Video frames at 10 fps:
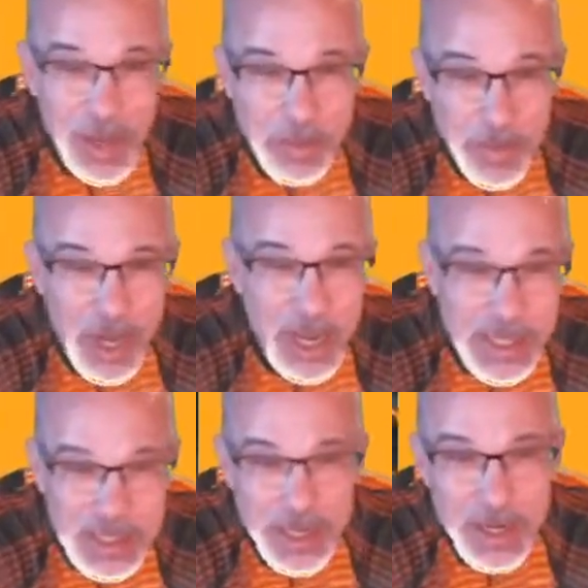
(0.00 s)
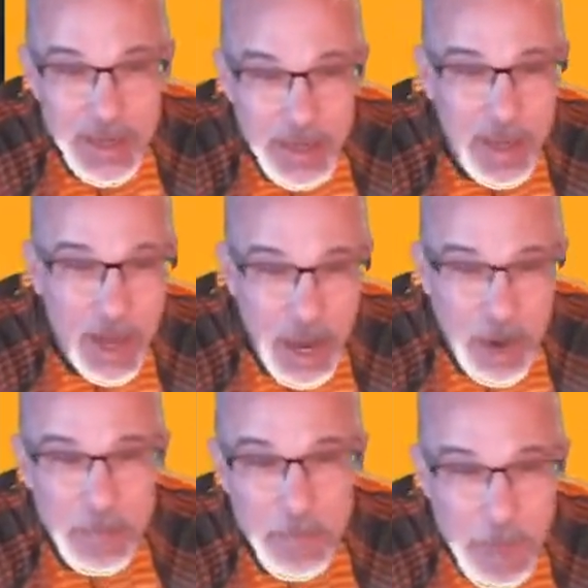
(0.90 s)
but
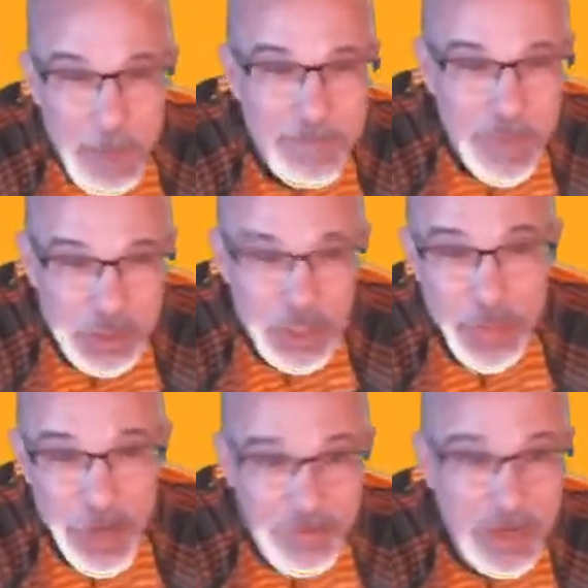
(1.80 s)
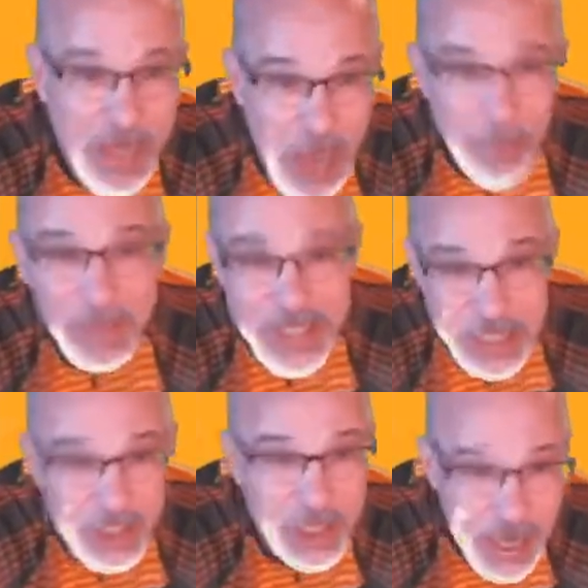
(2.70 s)
there's a little bit of
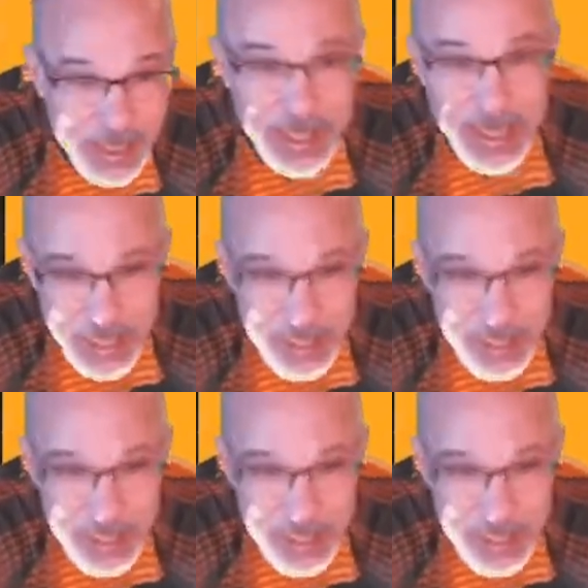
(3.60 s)
competition, I think.